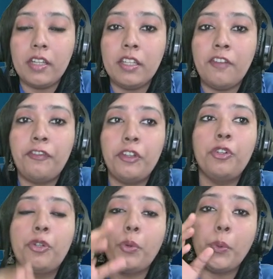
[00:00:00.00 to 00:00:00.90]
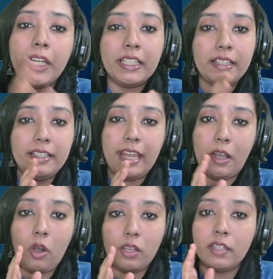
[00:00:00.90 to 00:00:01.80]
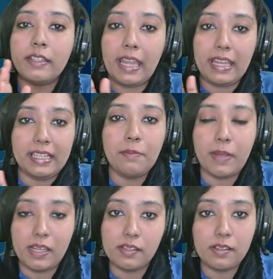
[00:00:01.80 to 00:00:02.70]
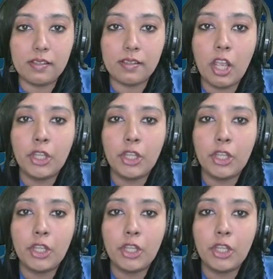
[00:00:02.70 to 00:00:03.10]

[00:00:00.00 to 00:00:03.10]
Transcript: if you do it on the daily basis,